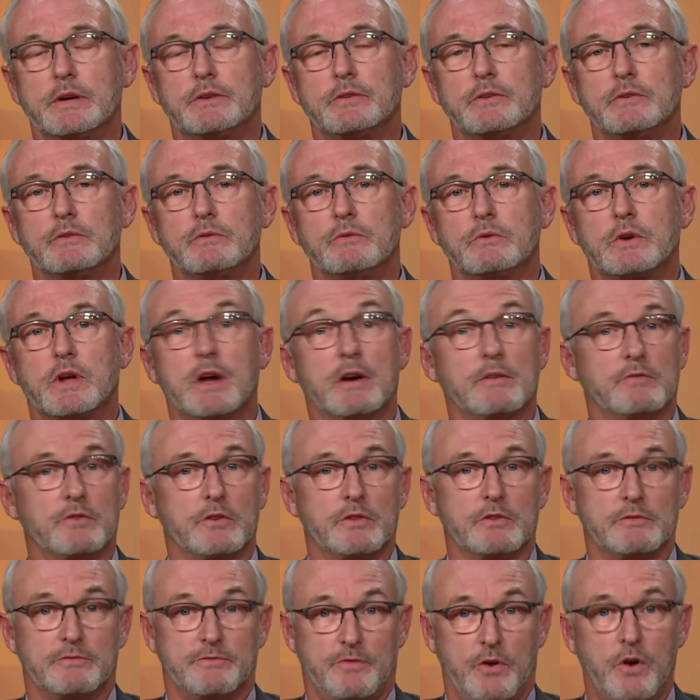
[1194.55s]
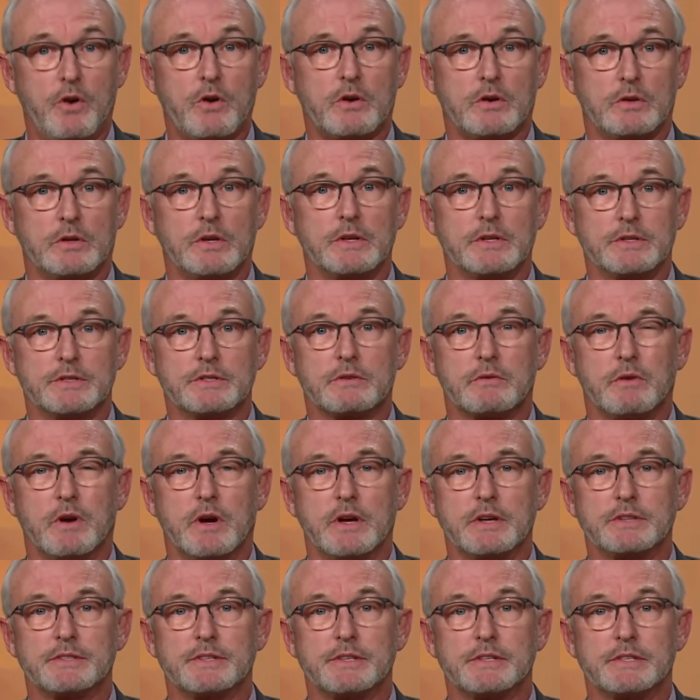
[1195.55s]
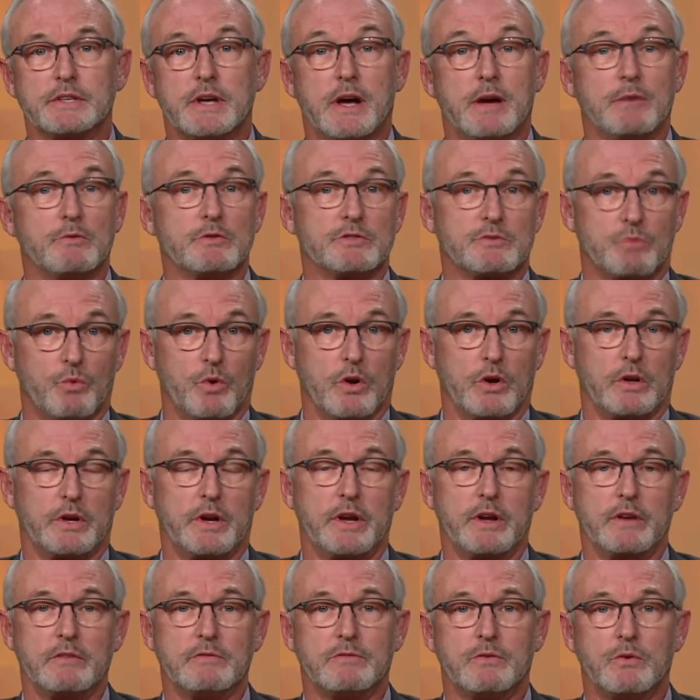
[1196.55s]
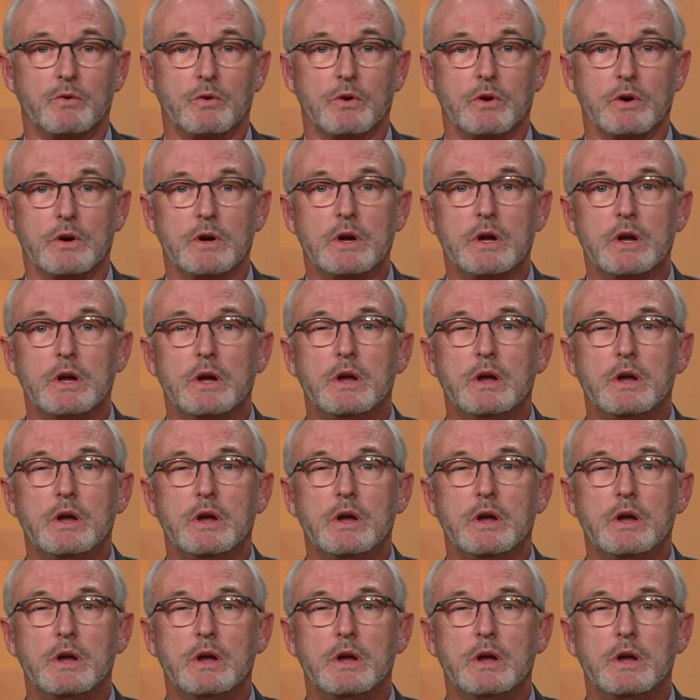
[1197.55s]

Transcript: to cover the Falklands crisis, I was working for